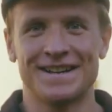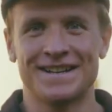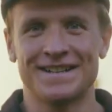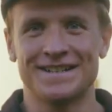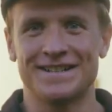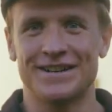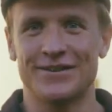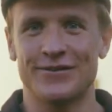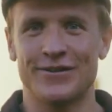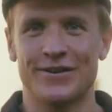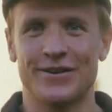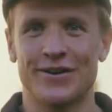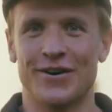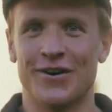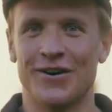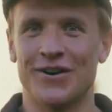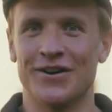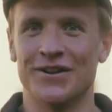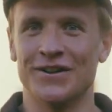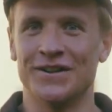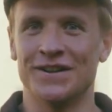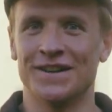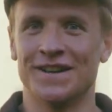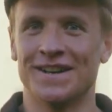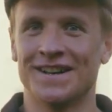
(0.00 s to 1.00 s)
cheering
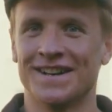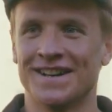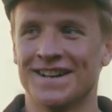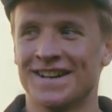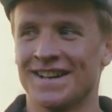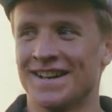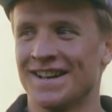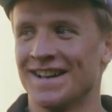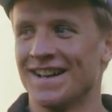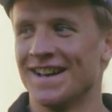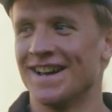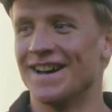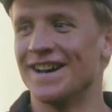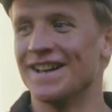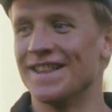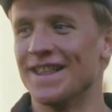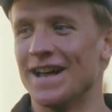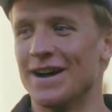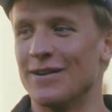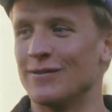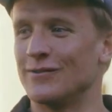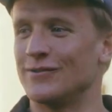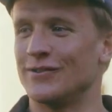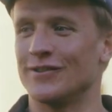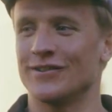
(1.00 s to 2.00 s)
on. And
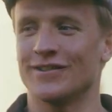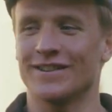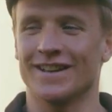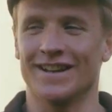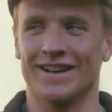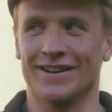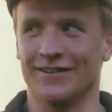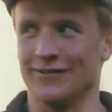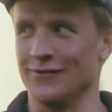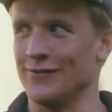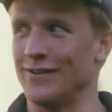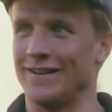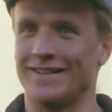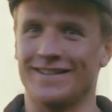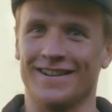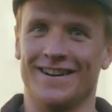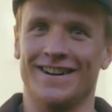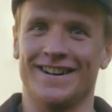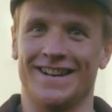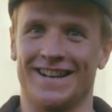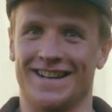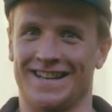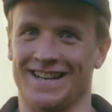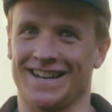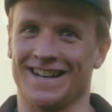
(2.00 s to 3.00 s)
I was just getting so
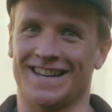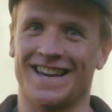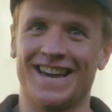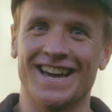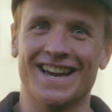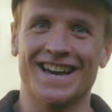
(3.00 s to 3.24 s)
excited, like